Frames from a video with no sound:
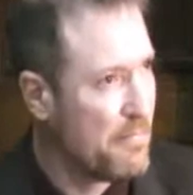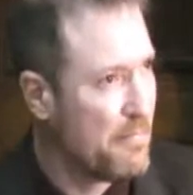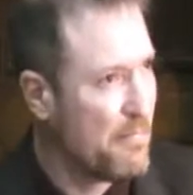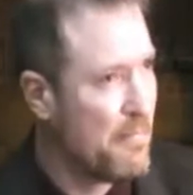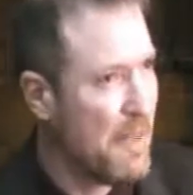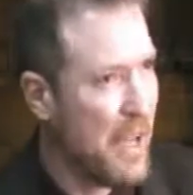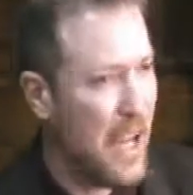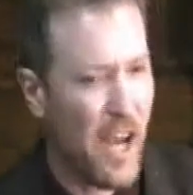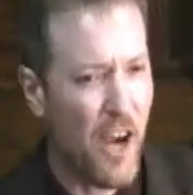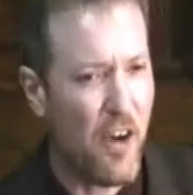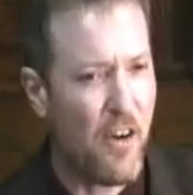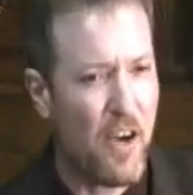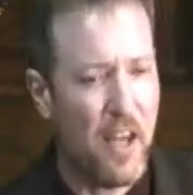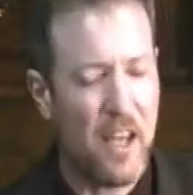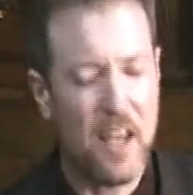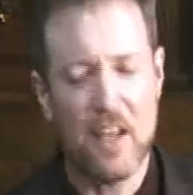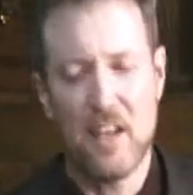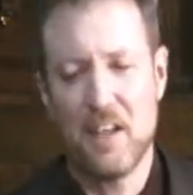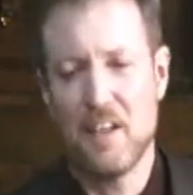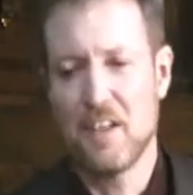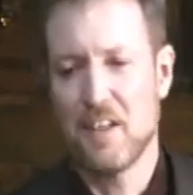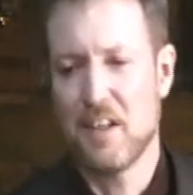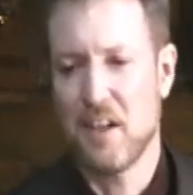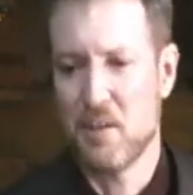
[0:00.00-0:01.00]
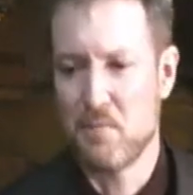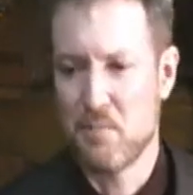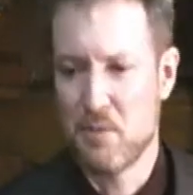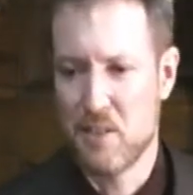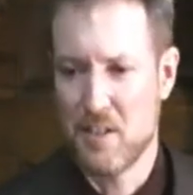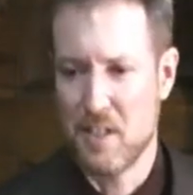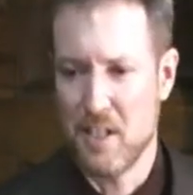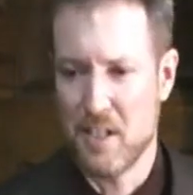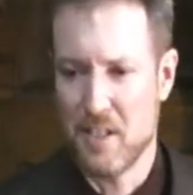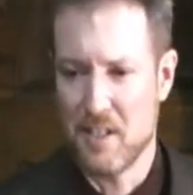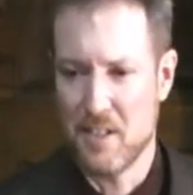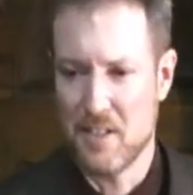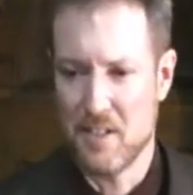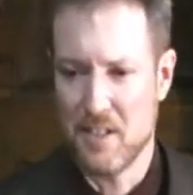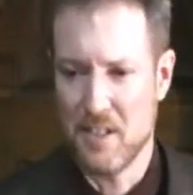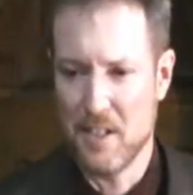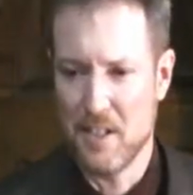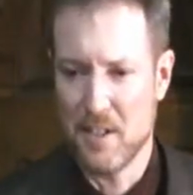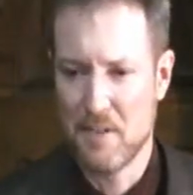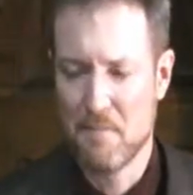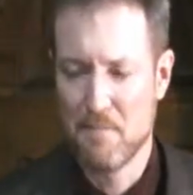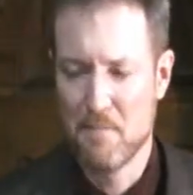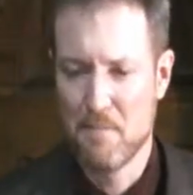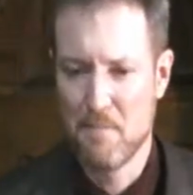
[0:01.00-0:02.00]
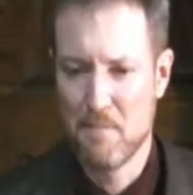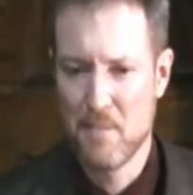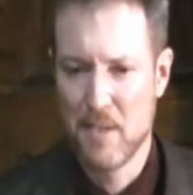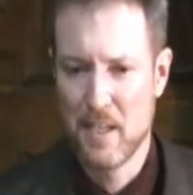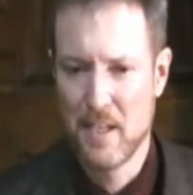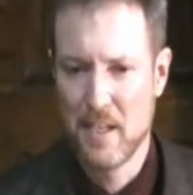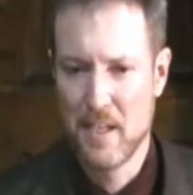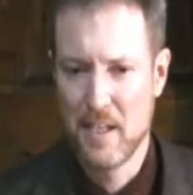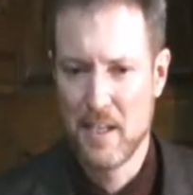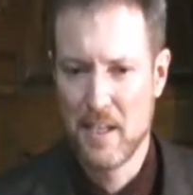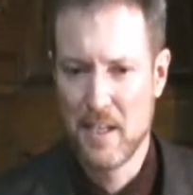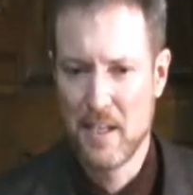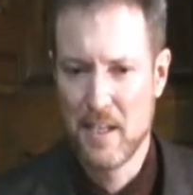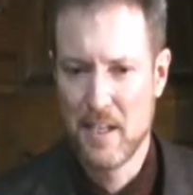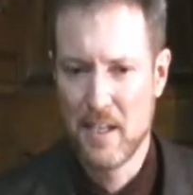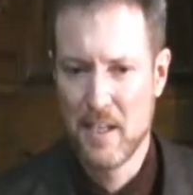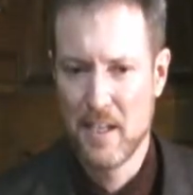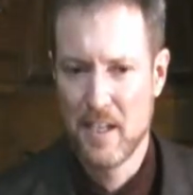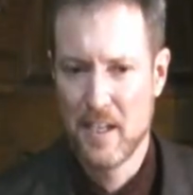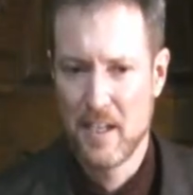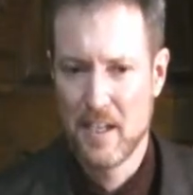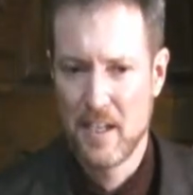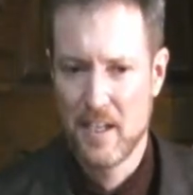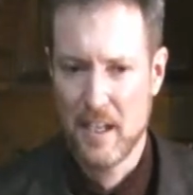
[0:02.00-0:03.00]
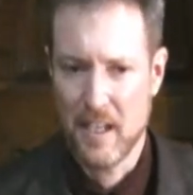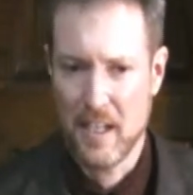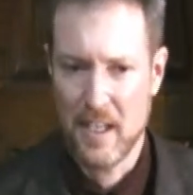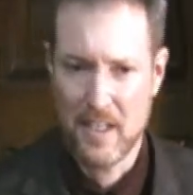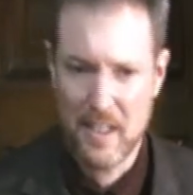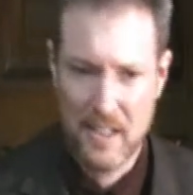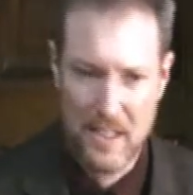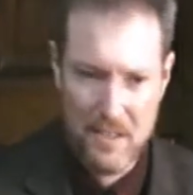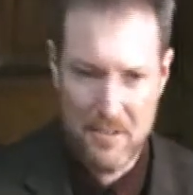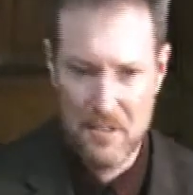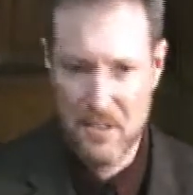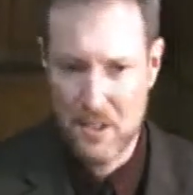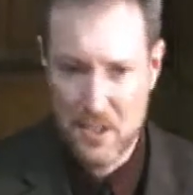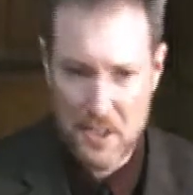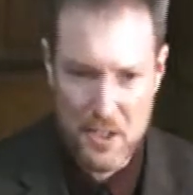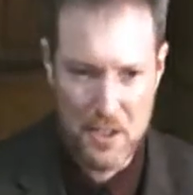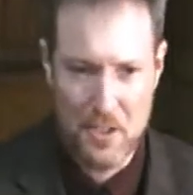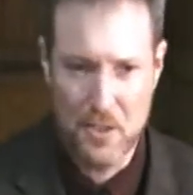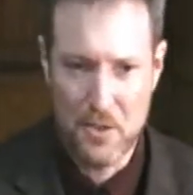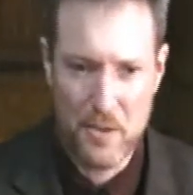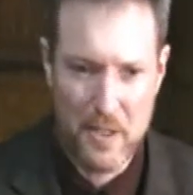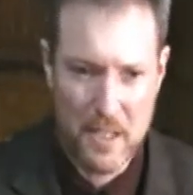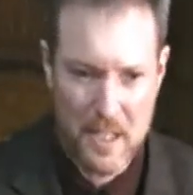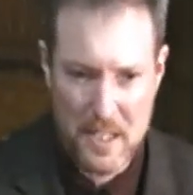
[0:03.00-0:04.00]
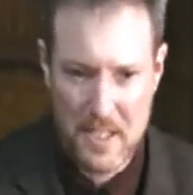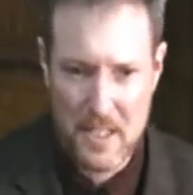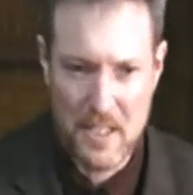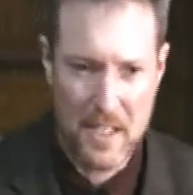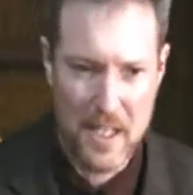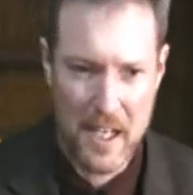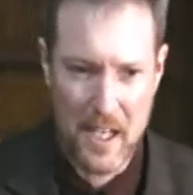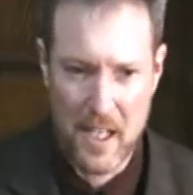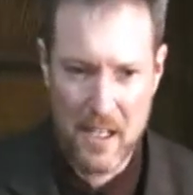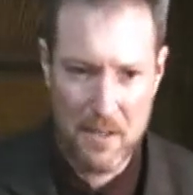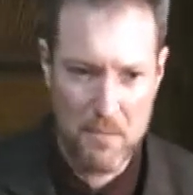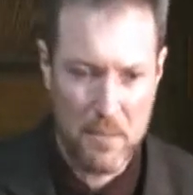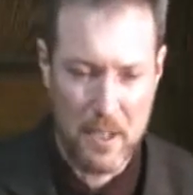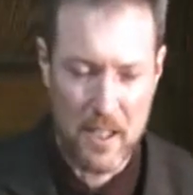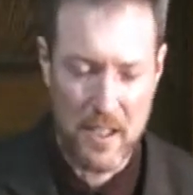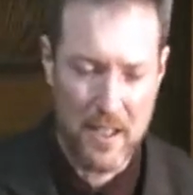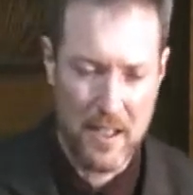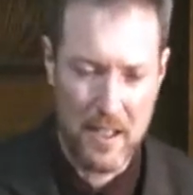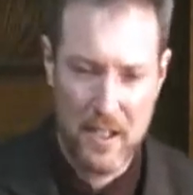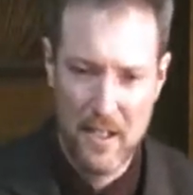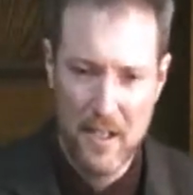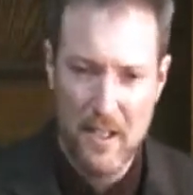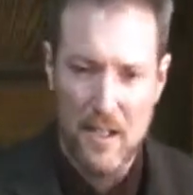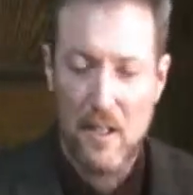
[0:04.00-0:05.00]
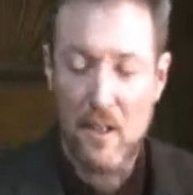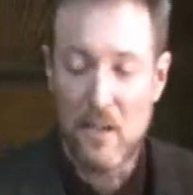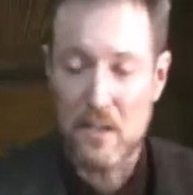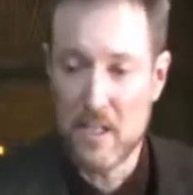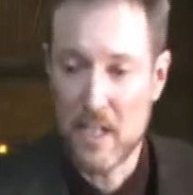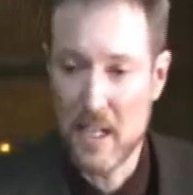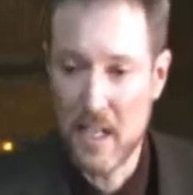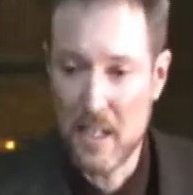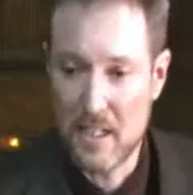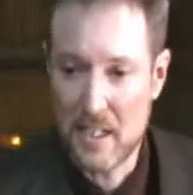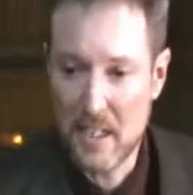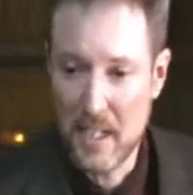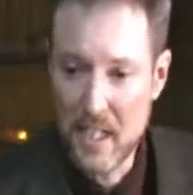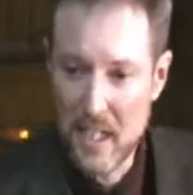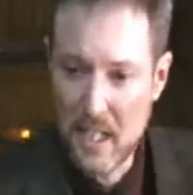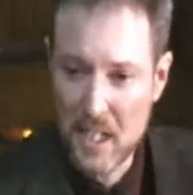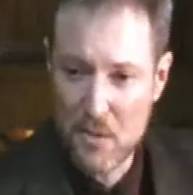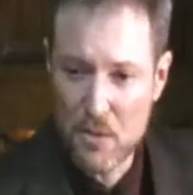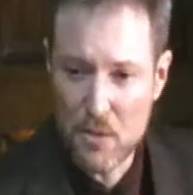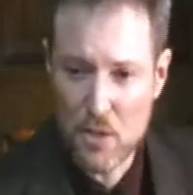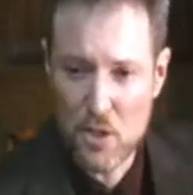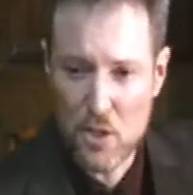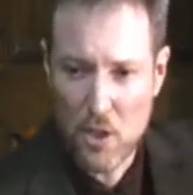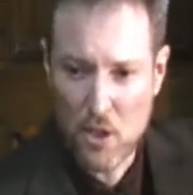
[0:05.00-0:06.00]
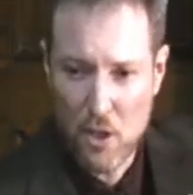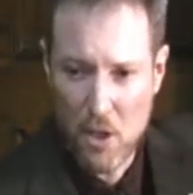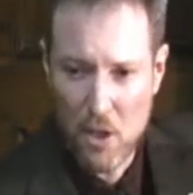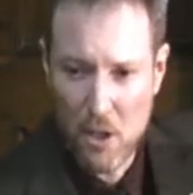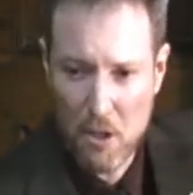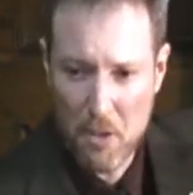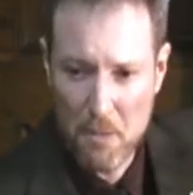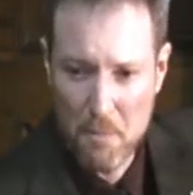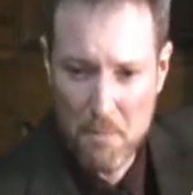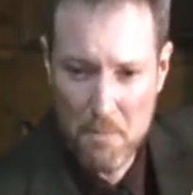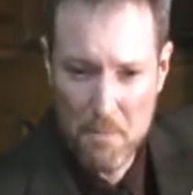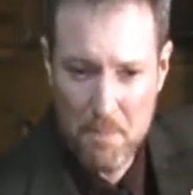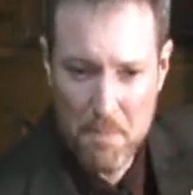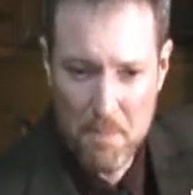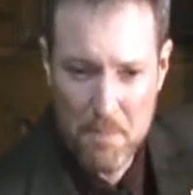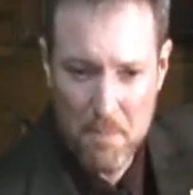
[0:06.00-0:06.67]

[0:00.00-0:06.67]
area upstairs there. And he was doing his thing, and did I tell you he was tall?